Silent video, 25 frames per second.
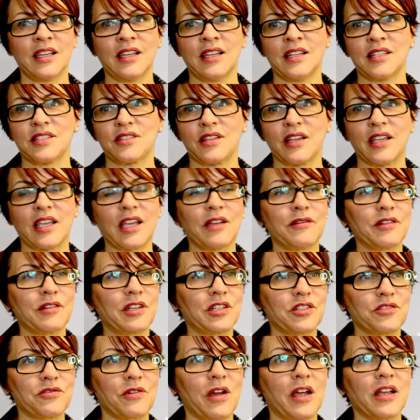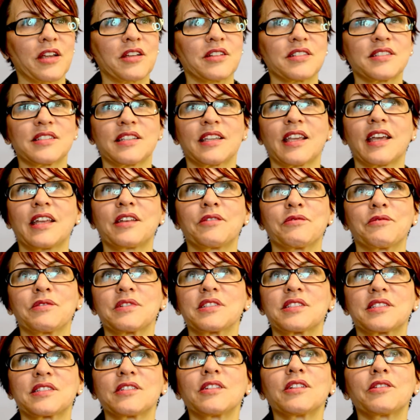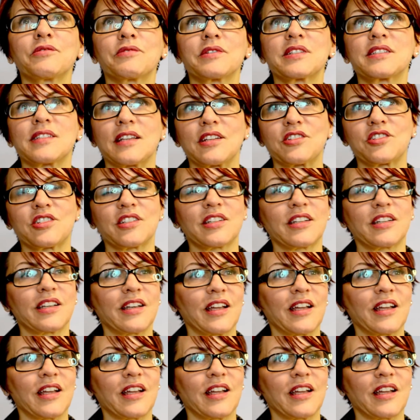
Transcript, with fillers: So I gave it a try because, again, it was still a recession and